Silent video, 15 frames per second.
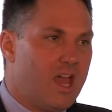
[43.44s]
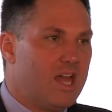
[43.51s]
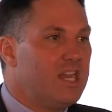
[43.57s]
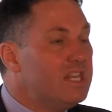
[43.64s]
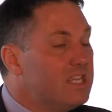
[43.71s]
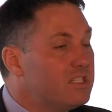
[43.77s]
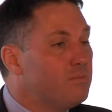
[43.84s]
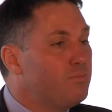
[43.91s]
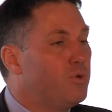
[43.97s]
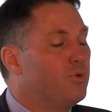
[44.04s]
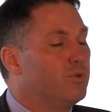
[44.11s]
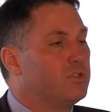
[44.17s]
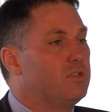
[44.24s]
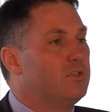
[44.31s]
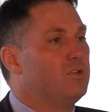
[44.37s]
And it is
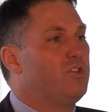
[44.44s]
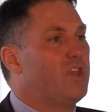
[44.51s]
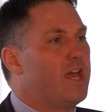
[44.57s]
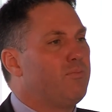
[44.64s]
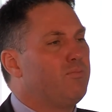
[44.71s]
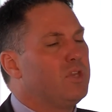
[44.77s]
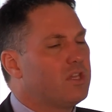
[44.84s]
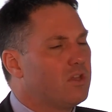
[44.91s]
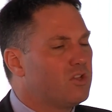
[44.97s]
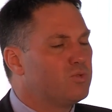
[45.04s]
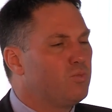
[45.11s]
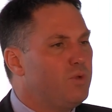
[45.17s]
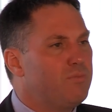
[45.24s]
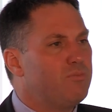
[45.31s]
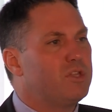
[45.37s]
important to do that
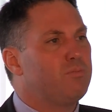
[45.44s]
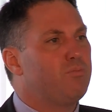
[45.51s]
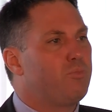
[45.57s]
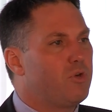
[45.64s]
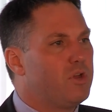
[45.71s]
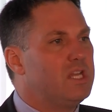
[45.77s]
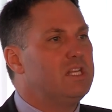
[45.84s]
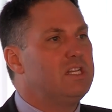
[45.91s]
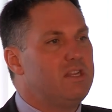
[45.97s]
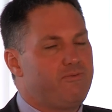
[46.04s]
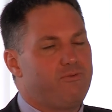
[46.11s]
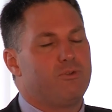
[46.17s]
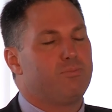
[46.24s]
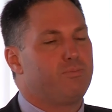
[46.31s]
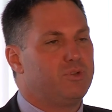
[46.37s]
because women bring
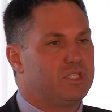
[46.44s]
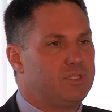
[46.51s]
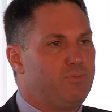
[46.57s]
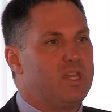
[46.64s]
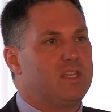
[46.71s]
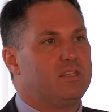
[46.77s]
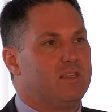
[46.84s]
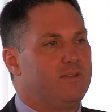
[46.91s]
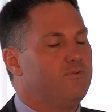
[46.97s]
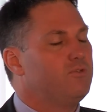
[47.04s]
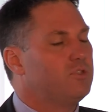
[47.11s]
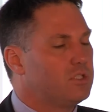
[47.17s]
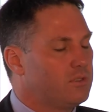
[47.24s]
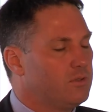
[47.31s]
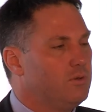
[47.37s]
different
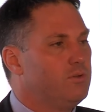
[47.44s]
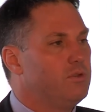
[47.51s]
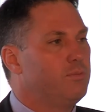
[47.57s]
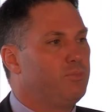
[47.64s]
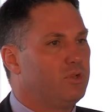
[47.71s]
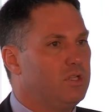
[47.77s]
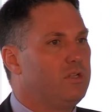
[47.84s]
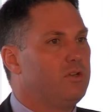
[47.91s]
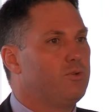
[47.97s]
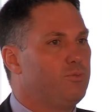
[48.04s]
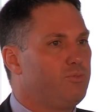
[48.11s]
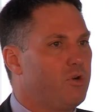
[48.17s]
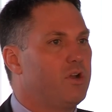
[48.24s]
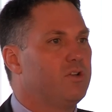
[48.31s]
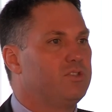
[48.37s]
perspectives to the political
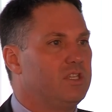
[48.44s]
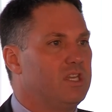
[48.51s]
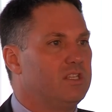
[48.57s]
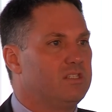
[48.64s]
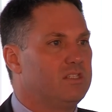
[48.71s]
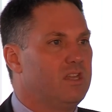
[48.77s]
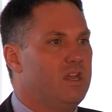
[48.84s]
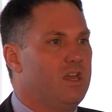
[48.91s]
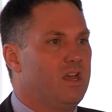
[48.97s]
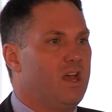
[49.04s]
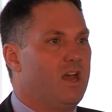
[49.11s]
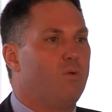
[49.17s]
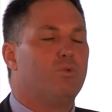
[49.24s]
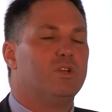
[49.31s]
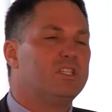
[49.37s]
process.
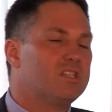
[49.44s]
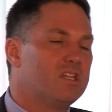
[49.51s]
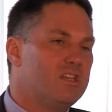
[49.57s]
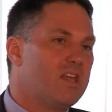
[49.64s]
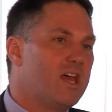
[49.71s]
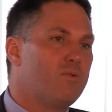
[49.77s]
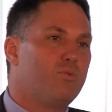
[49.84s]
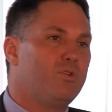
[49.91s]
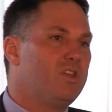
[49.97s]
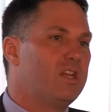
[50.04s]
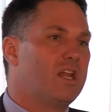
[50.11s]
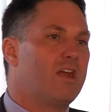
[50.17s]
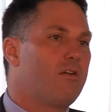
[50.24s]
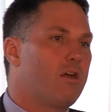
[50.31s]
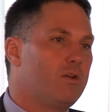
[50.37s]
We see that
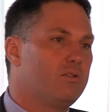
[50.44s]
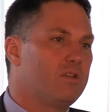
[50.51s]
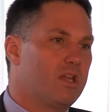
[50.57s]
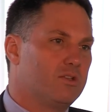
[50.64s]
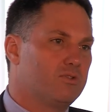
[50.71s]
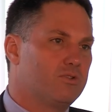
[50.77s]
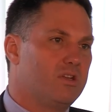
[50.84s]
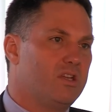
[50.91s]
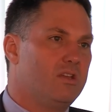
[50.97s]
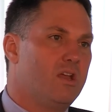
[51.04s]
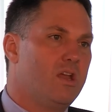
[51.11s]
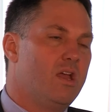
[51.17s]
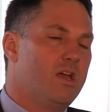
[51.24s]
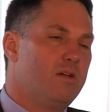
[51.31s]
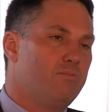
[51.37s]
within our own country.
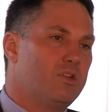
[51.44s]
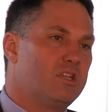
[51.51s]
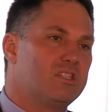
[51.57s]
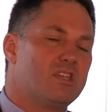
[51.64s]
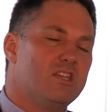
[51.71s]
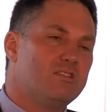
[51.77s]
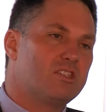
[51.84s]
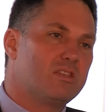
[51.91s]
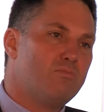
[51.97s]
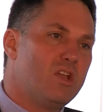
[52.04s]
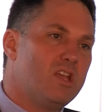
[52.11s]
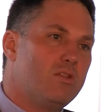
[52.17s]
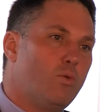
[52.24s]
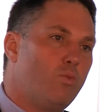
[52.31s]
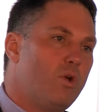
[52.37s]
But it seems to
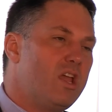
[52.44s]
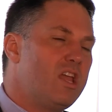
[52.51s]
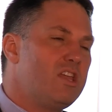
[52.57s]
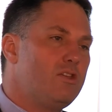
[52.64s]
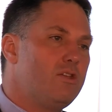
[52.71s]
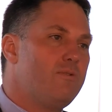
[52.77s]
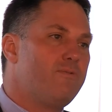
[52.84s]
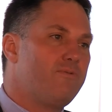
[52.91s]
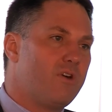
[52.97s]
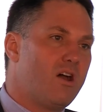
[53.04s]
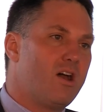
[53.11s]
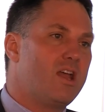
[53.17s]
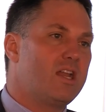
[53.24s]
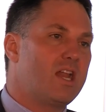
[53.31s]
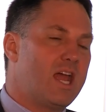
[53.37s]
me that where you
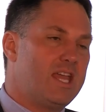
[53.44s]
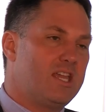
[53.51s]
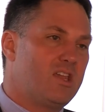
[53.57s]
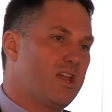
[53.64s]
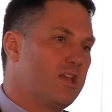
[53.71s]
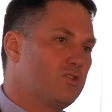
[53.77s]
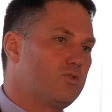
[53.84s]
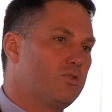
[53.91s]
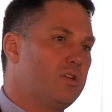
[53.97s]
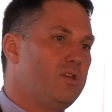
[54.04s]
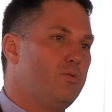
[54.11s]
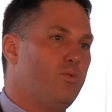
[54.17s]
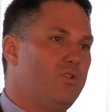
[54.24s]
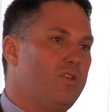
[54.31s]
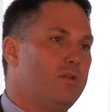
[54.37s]
find a
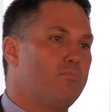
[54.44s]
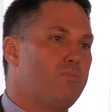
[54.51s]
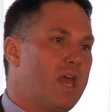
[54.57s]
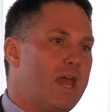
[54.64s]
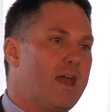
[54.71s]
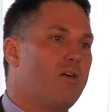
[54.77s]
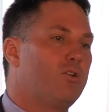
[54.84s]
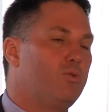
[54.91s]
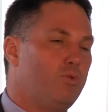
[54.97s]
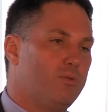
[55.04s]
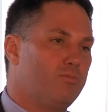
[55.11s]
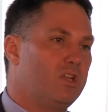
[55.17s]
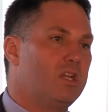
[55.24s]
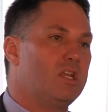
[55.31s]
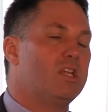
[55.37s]
country with empowered
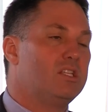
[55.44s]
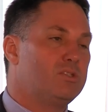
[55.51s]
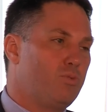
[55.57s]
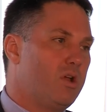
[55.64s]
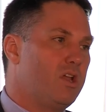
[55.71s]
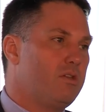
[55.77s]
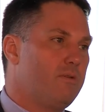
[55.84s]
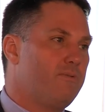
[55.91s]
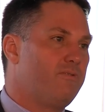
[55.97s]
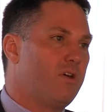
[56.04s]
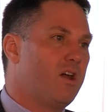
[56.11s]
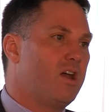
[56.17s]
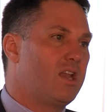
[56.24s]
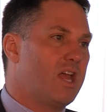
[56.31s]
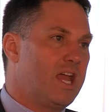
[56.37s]
women is where you
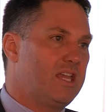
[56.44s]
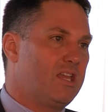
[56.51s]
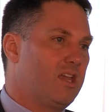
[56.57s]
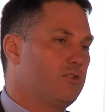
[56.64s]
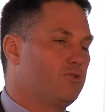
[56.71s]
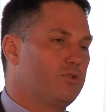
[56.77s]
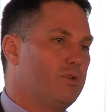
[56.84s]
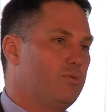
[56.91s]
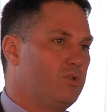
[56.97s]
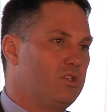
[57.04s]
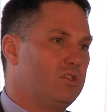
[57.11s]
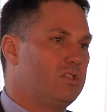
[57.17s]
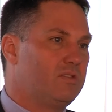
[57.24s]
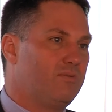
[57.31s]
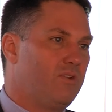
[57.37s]
find a country
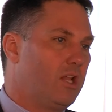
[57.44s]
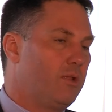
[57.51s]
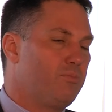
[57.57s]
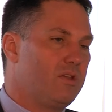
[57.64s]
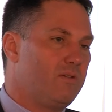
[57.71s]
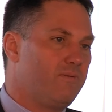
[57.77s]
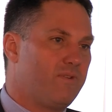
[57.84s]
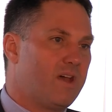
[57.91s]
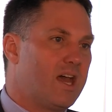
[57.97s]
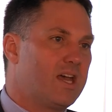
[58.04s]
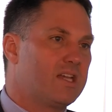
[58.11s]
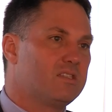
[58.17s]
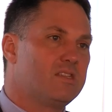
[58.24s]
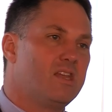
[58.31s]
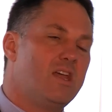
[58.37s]
which is developing
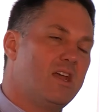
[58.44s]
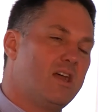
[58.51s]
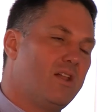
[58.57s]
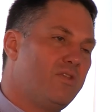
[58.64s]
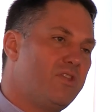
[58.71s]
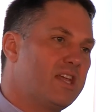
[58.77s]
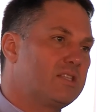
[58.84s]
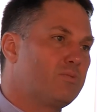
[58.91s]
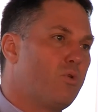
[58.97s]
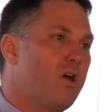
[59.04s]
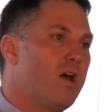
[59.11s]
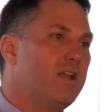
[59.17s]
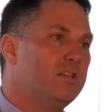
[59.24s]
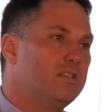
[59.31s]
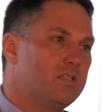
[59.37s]
fast, and that's
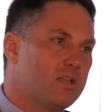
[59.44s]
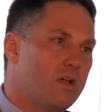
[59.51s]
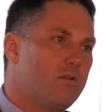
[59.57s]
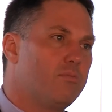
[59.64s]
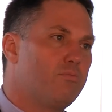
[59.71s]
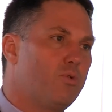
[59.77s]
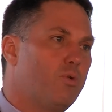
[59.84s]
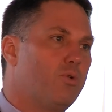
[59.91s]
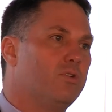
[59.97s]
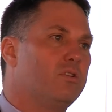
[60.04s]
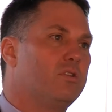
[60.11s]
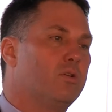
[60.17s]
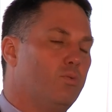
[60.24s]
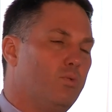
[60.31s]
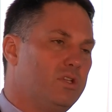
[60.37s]
why it is so
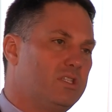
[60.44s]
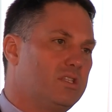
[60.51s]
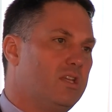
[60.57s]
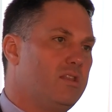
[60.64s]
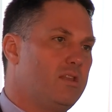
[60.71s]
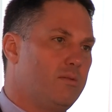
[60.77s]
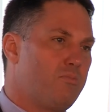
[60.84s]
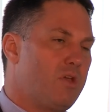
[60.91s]
important that we see the